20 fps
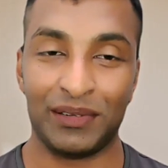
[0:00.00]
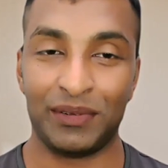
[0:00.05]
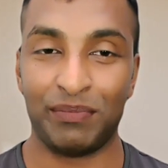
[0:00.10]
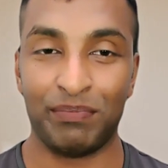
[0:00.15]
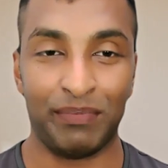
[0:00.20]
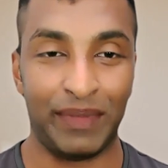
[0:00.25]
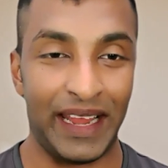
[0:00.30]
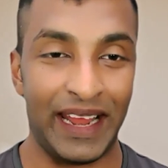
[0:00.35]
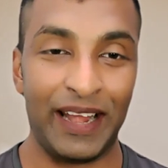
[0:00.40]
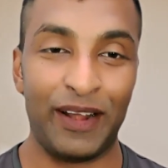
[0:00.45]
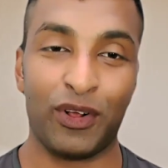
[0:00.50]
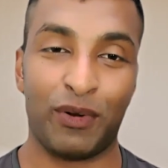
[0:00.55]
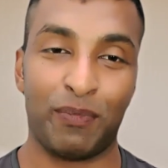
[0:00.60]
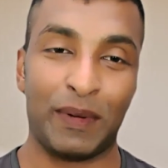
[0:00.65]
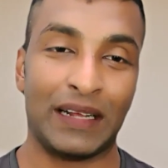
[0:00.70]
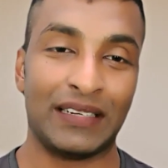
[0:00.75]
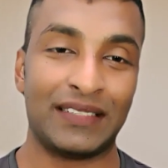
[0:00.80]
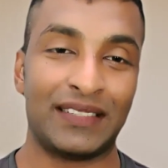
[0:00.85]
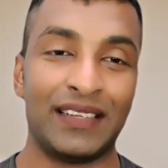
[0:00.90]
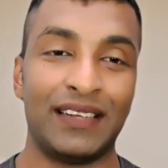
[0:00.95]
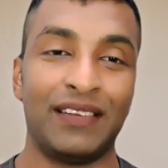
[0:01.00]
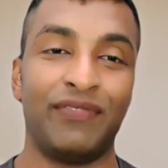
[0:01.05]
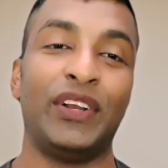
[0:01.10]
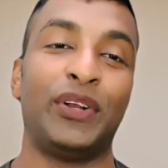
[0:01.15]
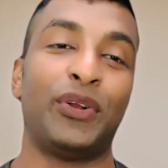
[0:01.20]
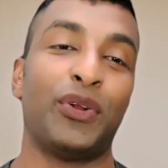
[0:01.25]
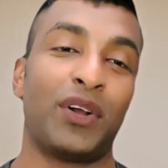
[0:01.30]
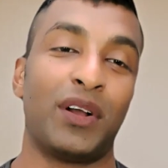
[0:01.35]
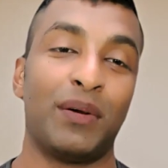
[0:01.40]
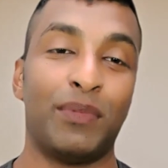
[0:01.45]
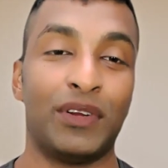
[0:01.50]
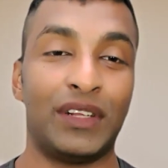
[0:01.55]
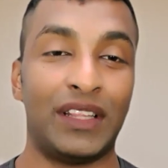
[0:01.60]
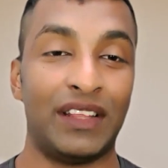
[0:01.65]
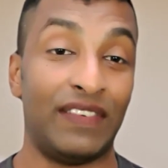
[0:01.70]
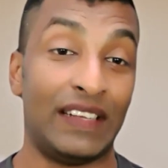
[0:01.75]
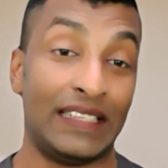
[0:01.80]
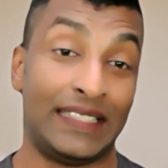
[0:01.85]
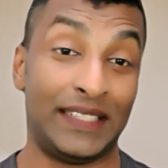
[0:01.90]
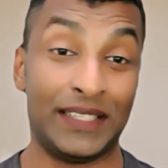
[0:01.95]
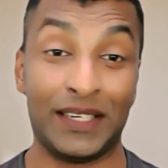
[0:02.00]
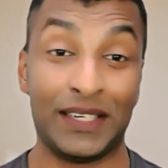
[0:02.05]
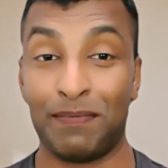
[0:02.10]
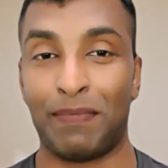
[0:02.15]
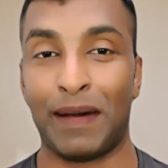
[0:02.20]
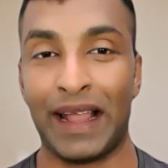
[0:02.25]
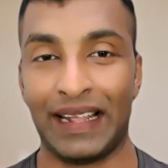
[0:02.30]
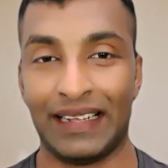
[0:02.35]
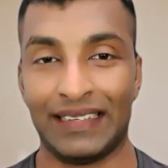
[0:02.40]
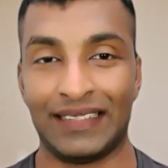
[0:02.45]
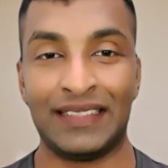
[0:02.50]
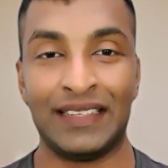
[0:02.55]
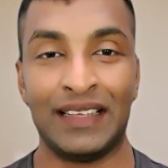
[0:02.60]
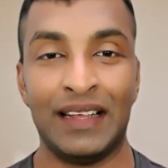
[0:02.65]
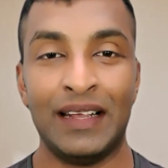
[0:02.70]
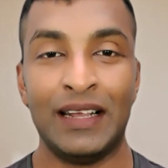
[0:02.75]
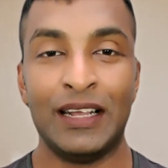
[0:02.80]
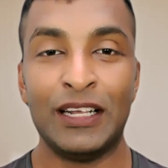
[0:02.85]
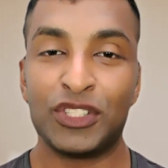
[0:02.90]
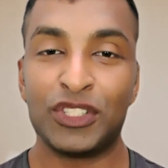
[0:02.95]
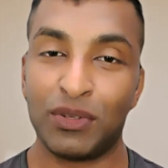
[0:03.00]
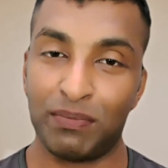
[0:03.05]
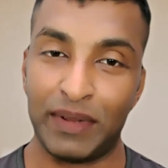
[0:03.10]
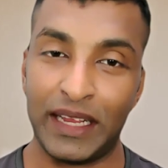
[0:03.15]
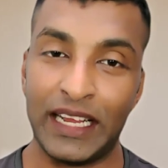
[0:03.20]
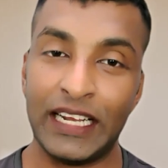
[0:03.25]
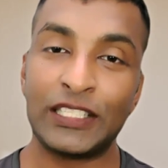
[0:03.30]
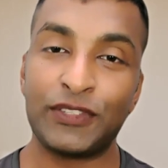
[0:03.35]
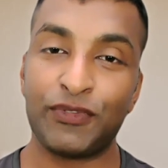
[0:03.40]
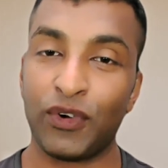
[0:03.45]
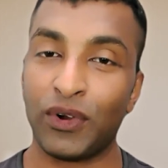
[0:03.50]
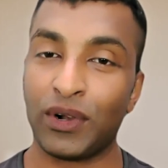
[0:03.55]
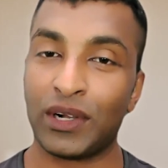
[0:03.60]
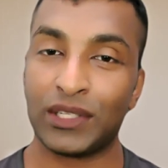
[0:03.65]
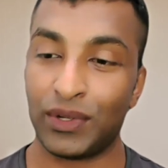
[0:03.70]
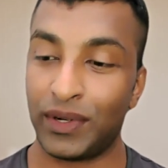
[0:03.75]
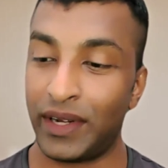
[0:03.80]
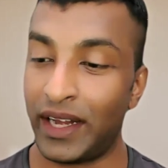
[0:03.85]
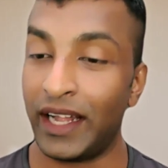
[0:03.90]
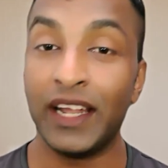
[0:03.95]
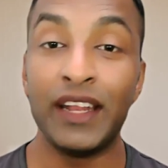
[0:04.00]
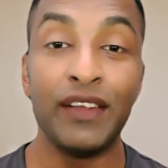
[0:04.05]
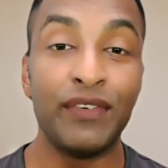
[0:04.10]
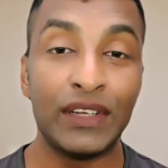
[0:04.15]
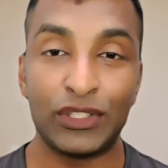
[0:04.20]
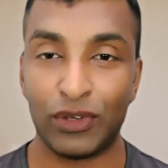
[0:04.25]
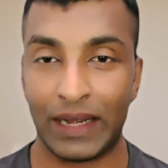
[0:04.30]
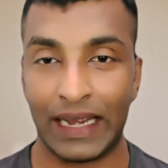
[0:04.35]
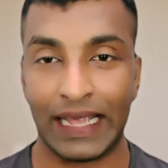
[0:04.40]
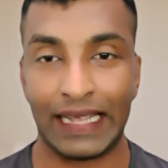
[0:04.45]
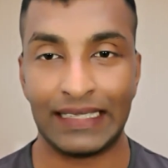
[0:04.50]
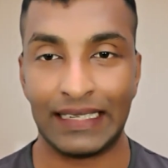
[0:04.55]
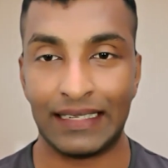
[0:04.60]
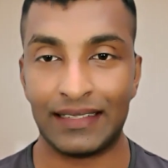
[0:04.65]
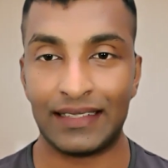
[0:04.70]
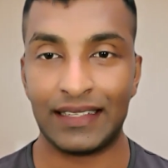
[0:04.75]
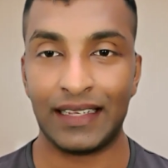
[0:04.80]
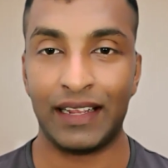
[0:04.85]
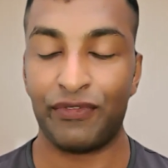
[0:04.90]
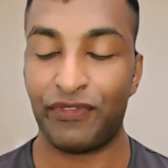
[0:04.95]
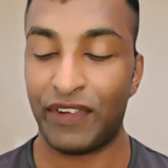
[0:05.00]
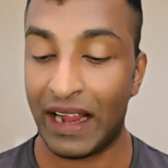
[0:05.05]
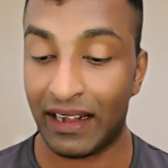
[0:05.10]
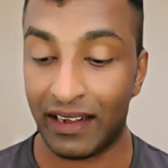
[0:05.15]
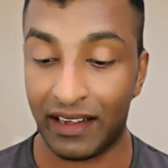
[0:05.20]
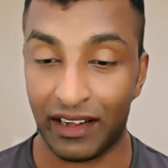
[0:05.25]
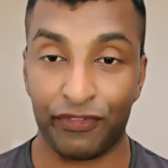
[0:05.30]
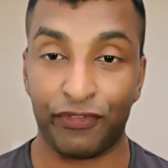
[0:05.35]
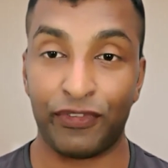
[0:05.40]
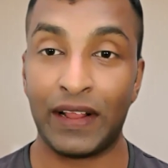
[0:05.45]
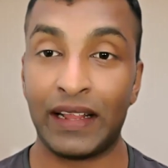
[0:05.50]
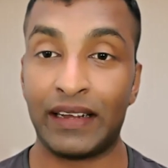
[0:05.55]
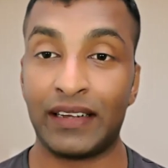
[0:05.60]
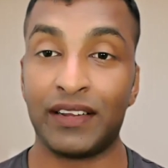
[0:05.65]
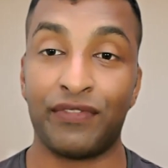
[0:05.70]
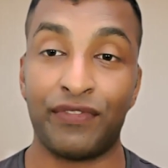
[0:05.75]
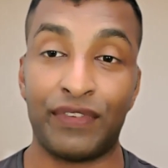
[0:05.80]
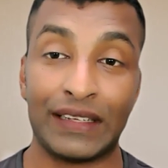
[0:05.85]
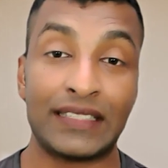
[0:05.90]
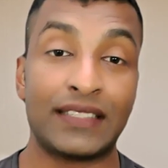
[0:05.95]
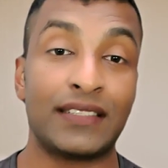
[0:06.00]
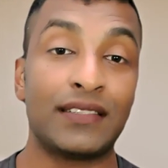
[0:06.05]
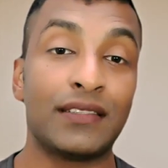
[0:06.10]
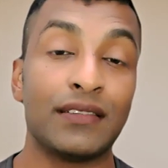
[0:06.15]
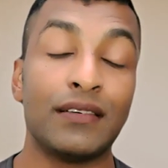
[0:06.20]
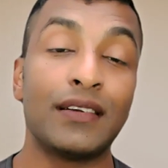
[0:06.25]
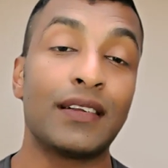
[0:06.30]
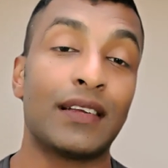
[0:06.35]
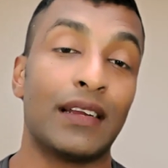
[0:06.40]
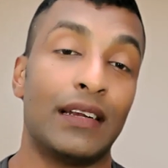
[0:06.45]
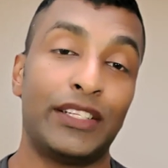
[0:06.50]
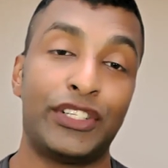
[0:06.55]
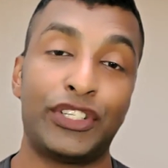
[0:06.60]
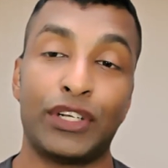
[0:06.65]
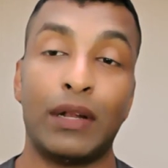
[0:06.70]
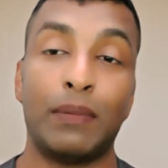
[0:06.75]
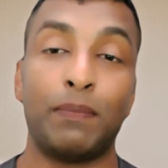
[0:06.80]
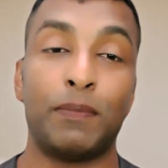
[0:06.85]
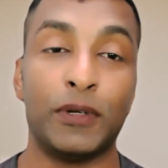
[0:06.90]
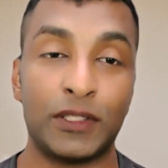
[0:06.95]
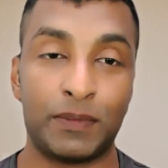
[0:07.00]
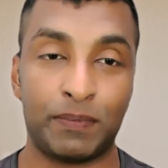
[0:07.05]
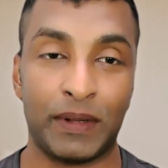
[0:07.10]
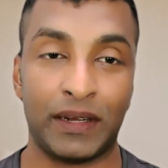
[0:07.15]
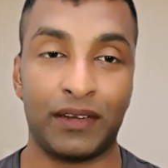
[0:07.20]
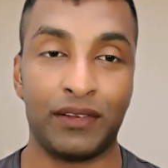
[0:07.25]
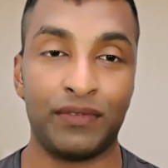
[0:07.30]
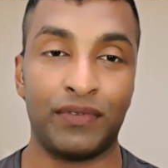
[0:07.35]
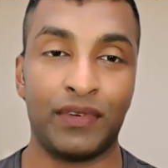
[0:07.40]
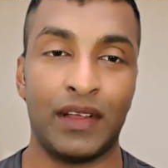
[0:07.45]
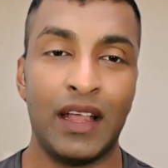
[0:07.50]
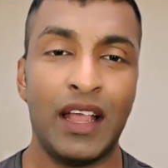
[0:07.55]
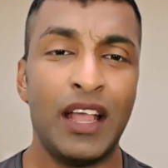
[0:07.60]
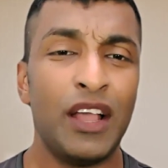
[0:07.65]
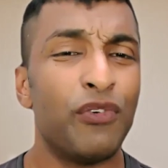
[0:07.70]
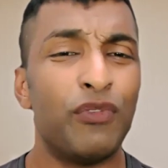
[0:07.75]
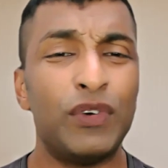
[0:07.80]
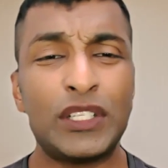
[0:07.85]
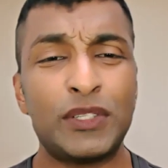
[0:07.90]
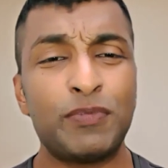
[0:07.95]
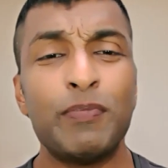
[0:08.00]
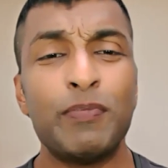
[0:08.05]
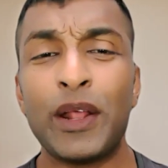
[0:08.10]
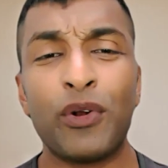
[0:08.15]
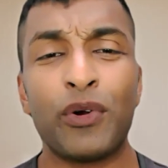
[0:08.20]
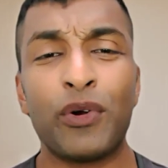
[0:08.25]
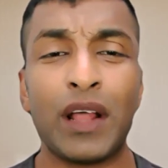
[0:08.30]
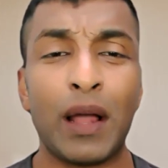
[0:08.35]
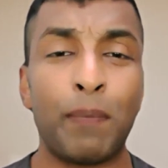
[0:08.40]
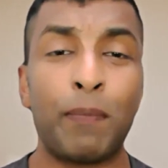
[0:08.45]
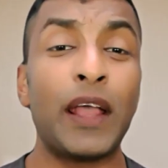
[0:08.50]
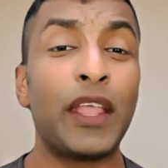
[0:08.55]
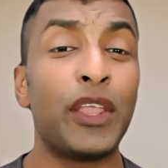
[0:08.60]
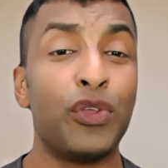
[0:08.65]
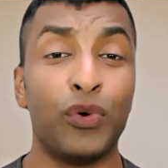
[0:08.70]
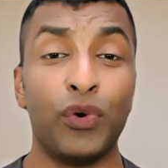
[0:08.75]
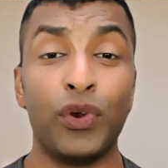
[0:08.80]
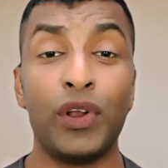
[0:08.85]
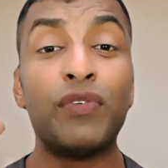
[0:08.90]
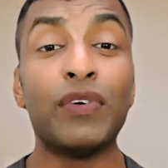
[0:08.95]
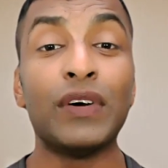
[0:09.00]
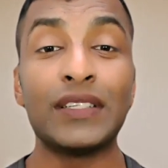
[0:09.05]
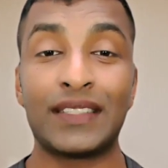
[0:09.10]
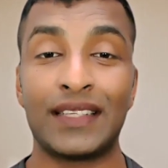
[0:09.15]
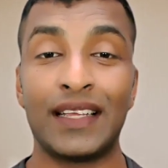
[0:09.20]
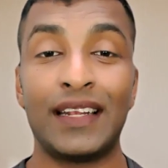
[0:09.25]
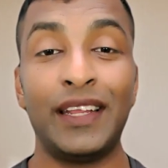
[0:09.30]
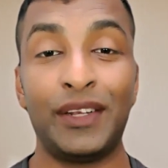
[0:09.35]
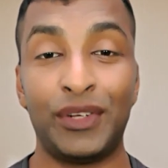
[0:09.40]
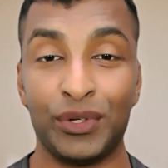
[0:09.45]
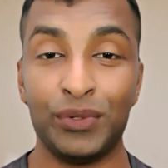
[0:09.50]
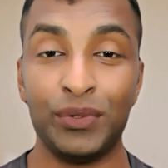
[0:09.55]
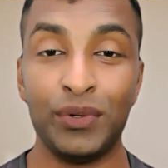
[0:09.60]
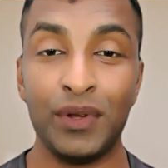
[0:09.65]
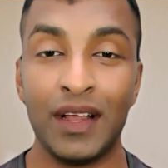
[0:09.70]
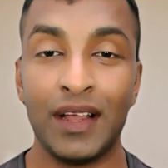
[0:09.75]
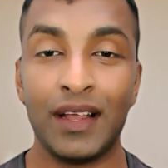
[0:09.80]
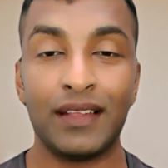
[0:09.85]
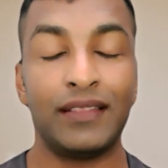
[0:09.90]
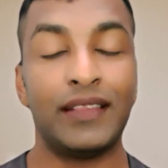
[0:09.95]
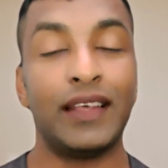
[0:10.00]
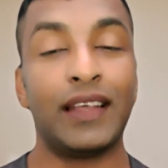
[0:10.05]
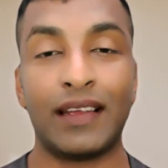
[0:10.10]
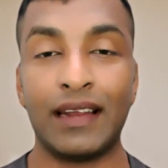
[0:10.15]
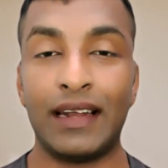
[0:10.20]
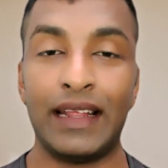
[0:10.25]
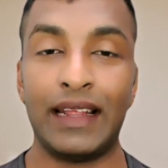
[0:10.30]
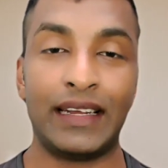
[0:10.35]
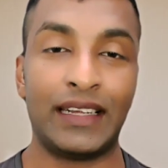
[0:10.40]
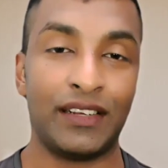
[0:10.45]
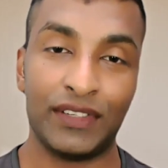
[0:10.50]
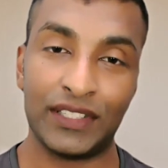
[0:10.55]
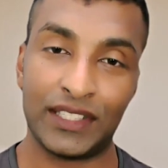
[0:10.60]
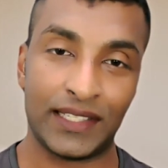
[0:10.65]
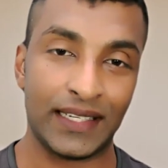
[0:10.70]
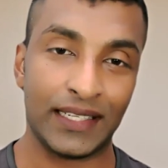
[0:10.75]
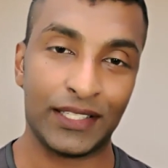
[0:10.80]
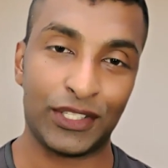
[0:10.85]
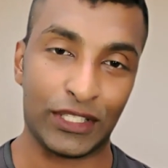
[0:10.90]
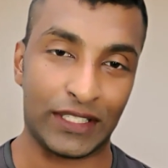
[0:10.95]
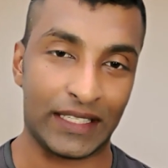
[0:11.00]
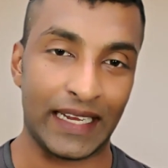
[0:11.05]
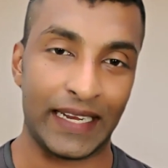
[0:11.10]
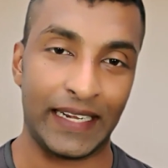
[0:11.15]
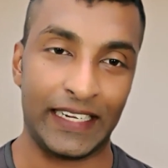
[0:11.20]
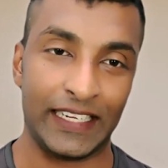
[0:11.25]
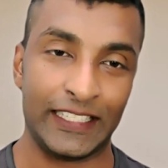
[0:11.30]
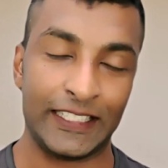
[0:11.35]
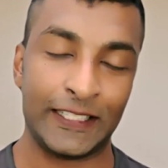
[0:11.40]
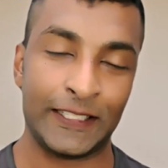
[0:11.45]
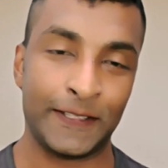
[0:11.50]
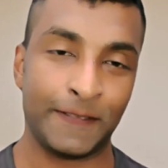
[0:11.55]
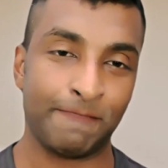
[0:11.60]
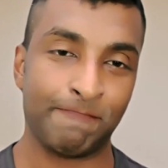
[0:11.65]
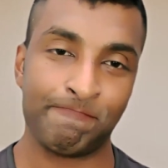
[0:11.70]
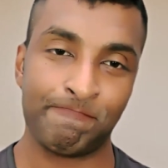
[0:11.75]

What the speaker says: Mead or Parson, we talk about the Western bias. So Mead's focus on individual agency, in fact, reflect a Western cultural perspective, which may not apply universally to the collectivist societies.